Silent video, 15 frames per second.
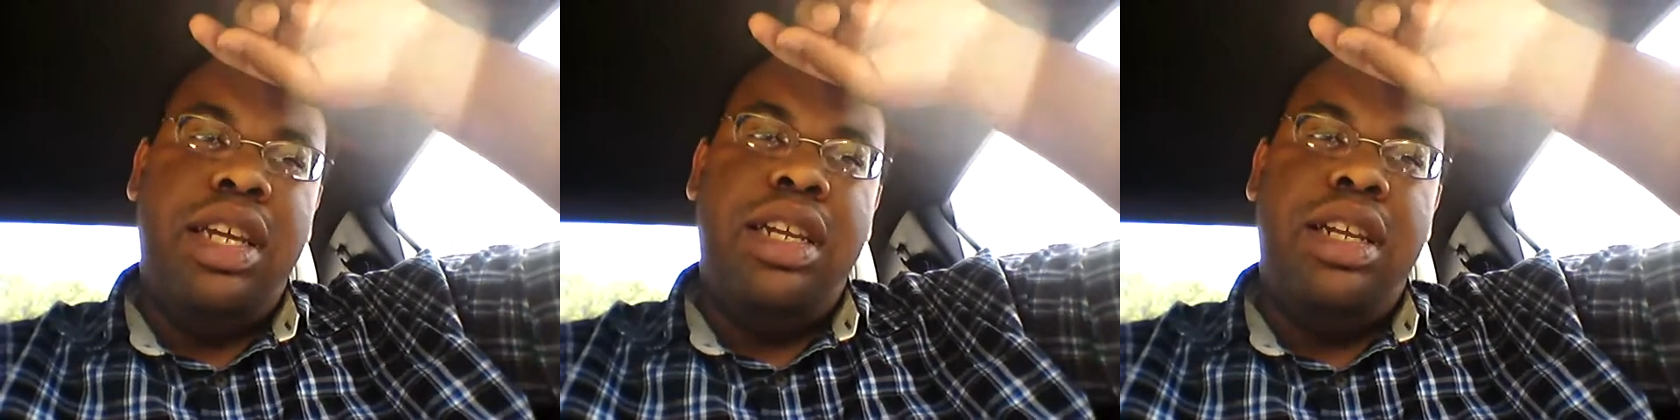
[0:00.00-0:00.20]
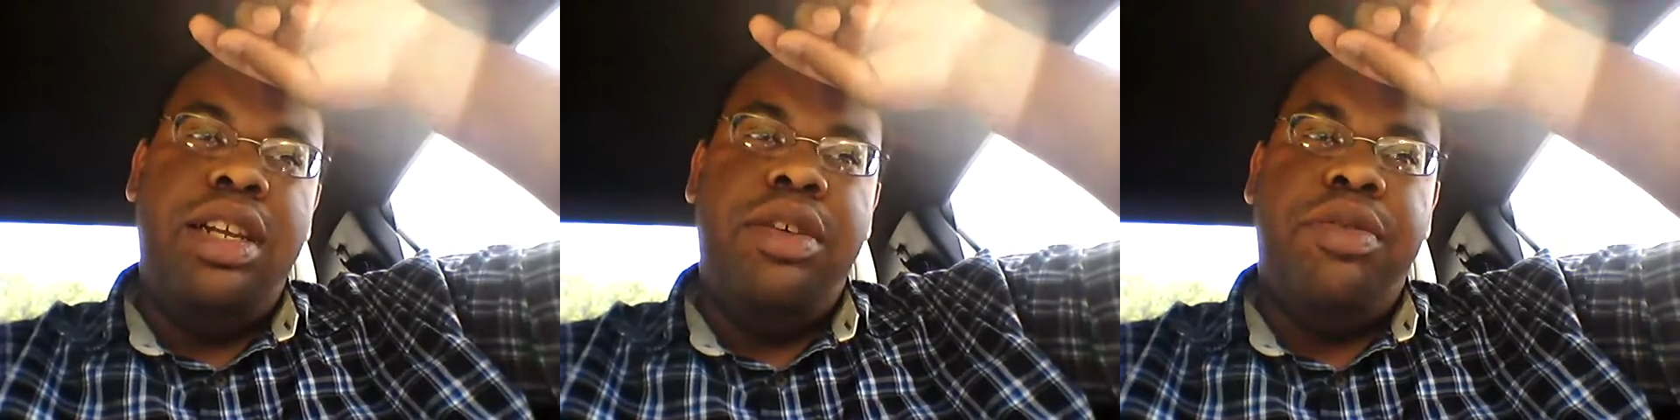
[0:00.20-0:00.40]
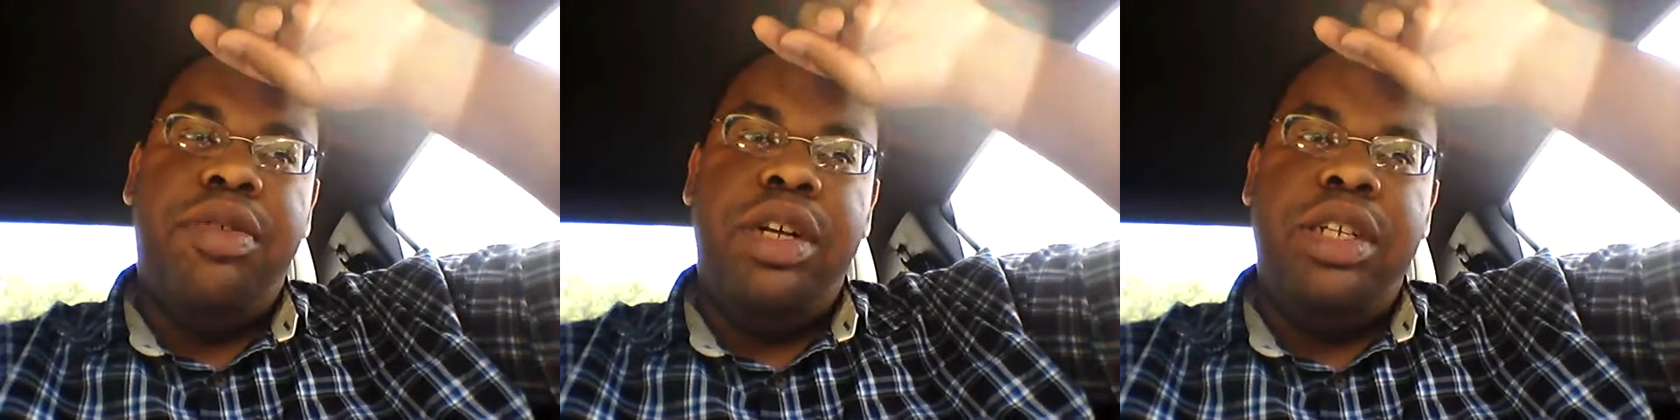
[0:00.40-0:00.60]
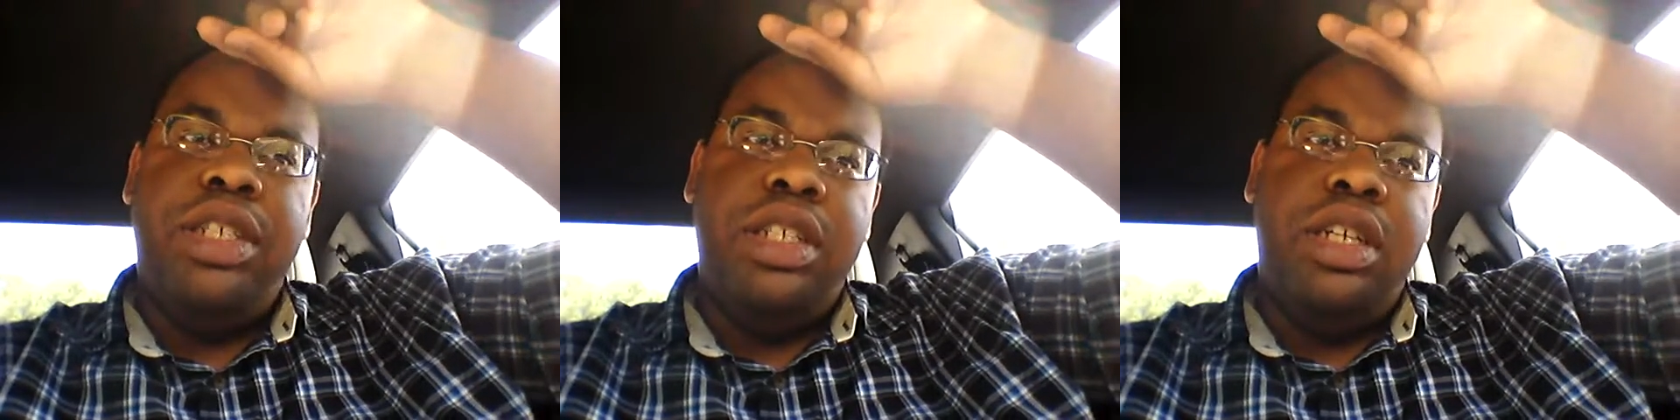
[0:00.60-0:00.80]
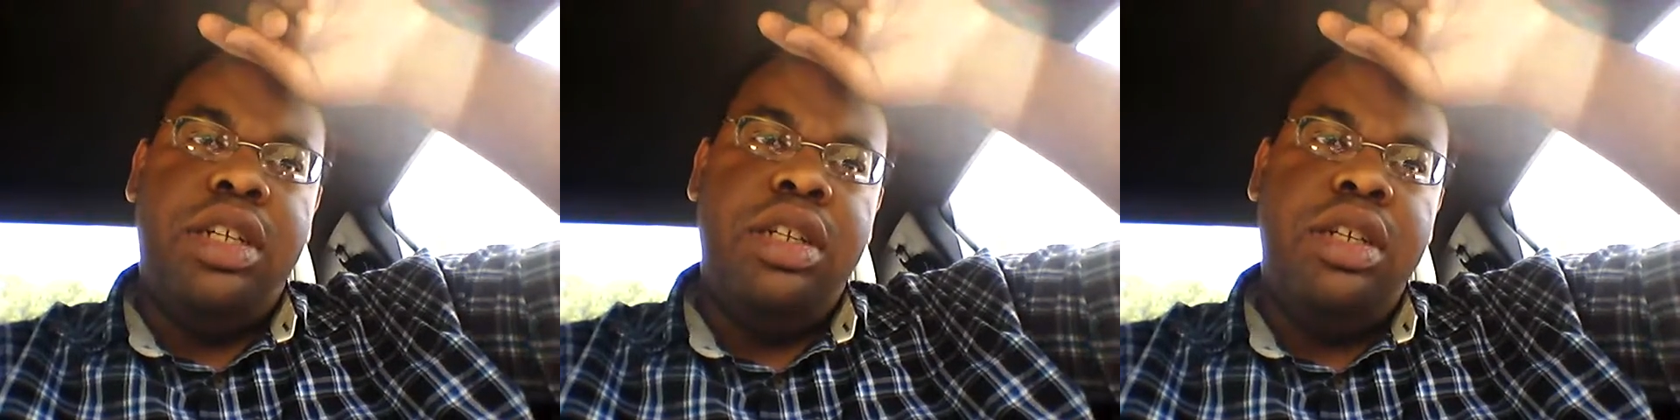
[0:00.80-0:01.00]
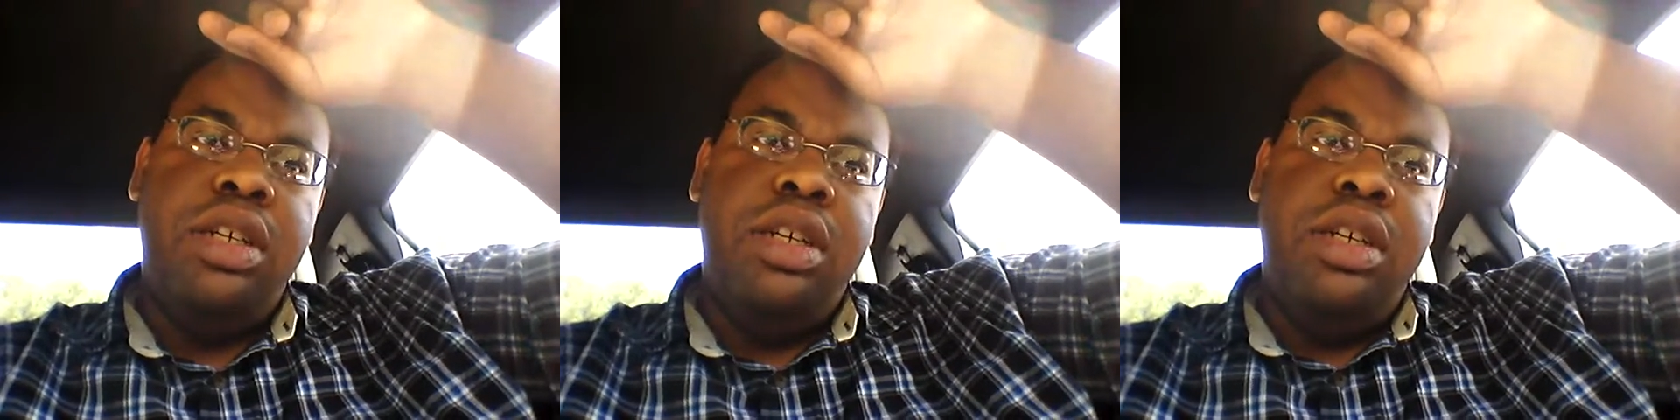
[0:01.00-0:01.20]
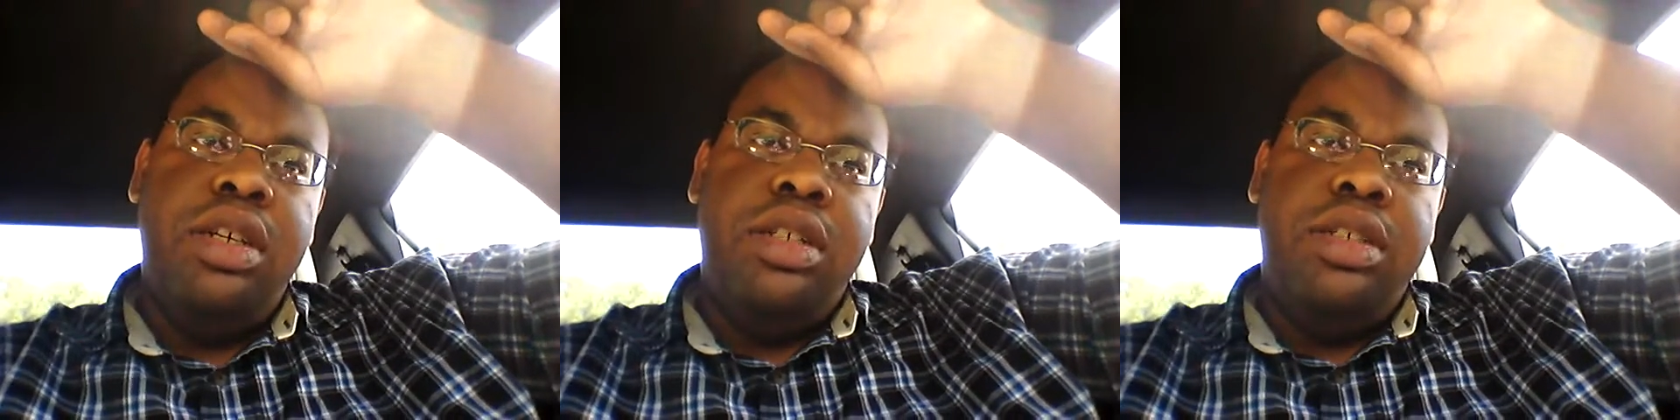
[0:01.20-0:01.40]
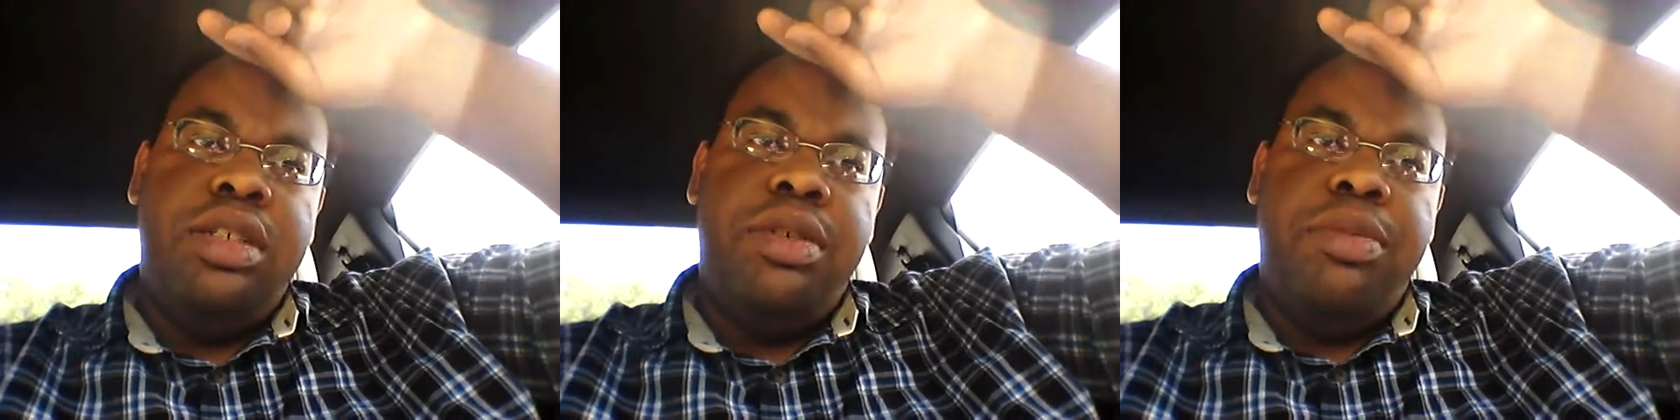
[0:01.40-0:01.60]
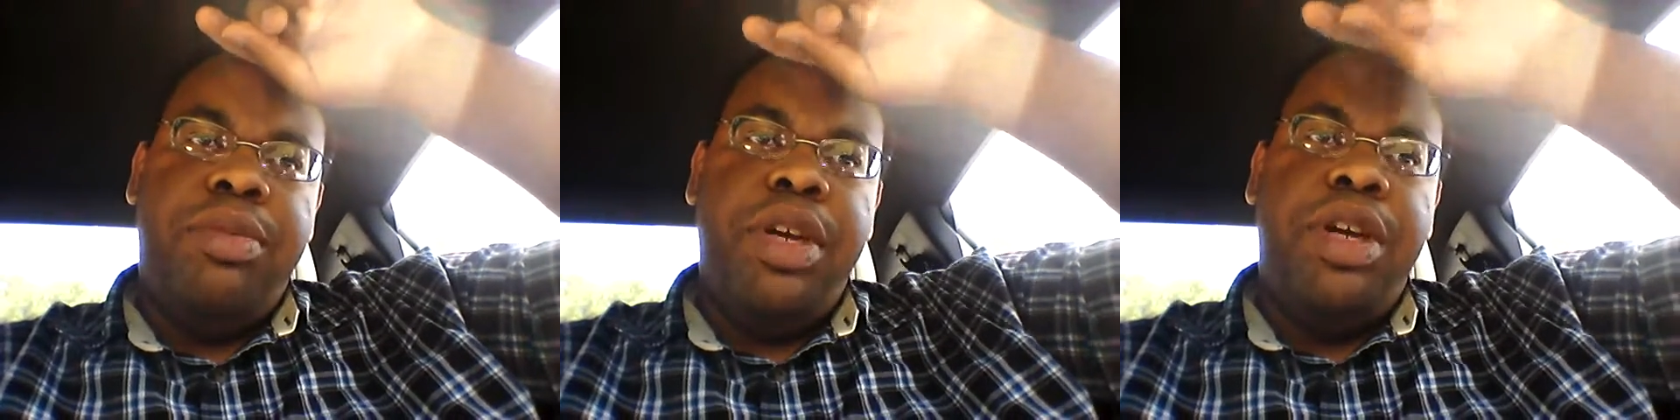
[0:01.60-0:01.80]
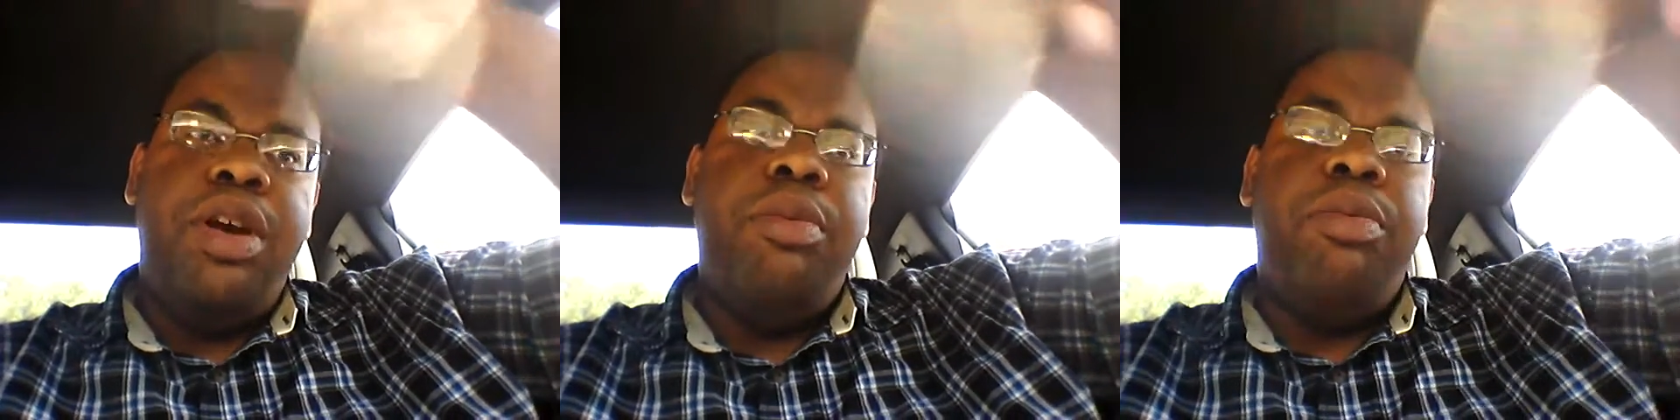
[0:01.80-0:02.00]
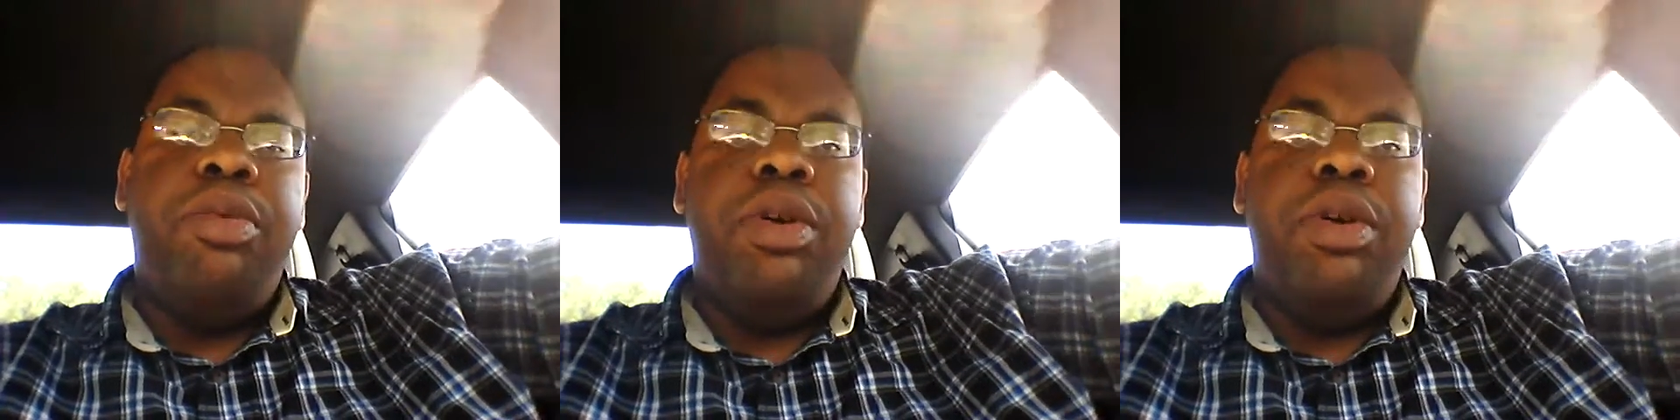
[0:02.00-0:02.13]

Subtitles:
in the differential to pick up